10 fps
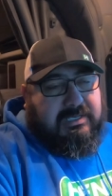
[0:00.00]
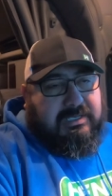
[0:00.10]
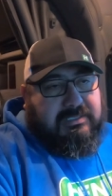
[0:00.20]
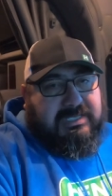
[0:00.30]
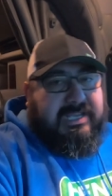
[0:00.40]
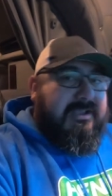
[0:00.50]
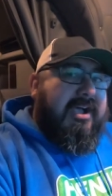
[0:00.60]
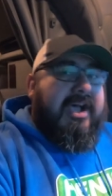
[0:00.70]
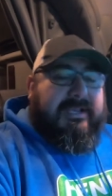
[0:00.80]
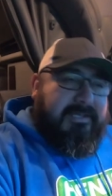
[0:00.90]
uh, getting
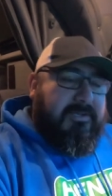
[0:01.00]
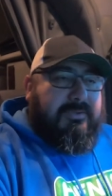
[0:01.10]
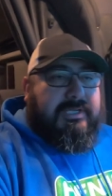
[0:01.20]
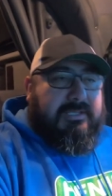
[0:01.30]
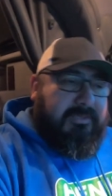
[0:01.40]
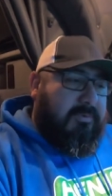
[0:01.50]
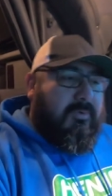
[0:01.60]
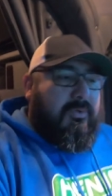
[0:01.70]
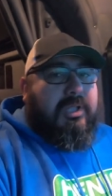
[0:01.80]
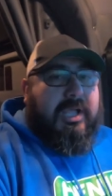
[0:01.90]
hot, you know, getting the
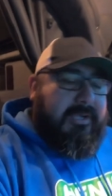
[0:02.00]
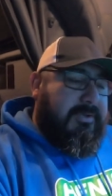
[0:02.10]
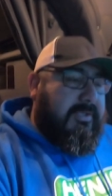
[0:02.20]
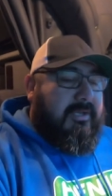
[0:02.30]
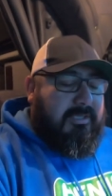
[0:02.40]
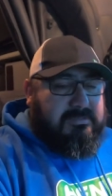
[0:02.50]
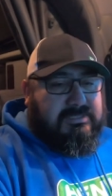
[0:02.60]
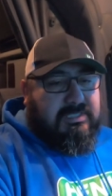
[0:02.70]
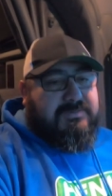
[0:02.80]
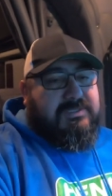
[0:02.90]
oil hot and all that other
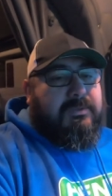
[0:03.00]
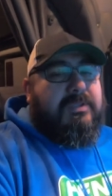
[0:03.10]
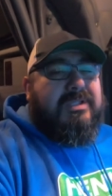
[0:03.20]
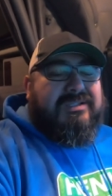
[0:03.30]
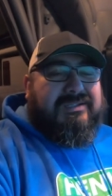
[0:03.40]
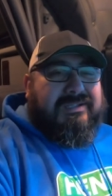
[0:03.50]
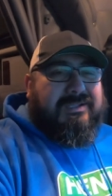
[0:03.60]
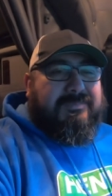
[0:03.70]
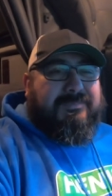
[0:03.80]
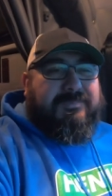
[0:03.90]
stuff. So, uh,
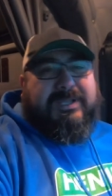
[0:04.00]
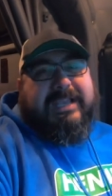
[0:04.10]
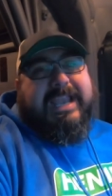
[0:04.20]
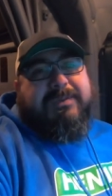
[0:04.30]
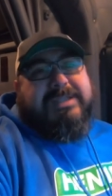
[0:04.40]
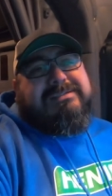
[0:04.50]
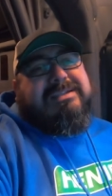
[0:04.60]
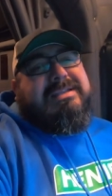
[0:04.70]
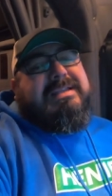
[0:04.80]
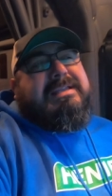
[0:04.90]
but anyways,
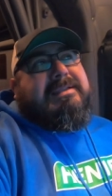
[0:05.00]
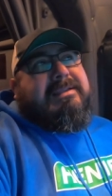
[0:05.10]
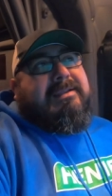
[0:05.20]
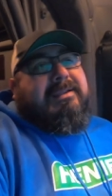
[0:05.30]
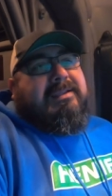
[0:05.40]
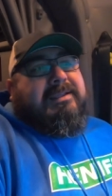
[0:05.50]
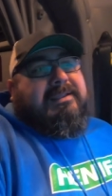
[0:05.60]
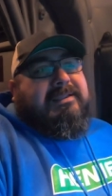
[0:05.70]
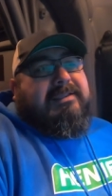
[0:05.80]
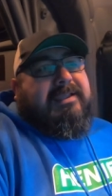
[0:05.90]

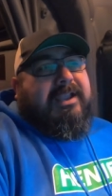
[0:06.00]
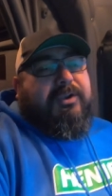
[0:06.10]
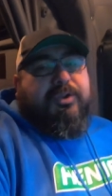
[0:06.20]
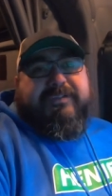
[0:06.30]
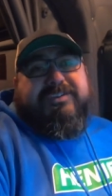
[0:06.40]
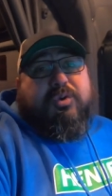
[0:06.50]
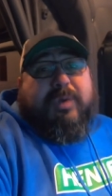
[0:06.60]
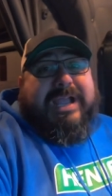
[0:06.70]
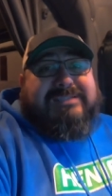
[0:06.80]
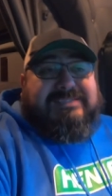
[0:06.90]
I don't even know
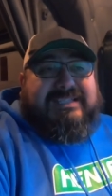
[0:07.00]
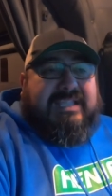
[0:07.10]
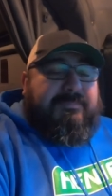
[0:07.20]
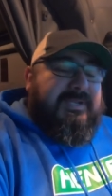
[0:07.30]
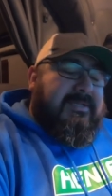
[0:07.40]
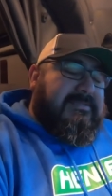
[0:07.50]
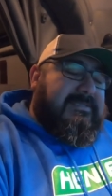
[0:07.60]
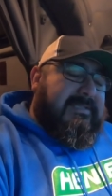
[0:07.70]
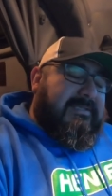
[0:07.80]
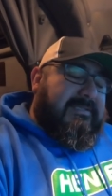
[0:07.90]
why I said that because
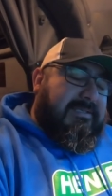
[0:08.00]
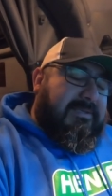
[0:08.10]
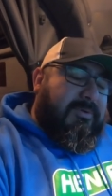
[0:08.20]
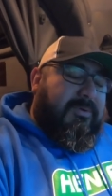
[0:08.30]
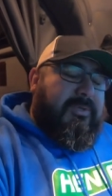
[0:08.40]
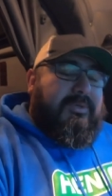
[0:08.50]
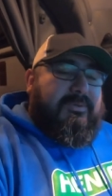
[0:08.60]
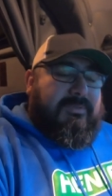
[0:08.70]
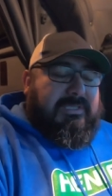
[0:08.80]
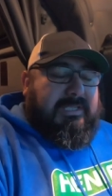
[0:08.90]
the the oil
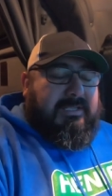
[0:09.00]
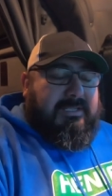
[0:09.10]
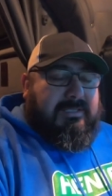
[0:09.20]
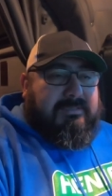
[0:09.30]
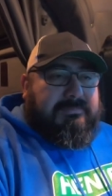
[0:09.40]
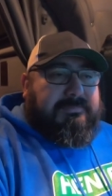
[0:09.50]
the uh,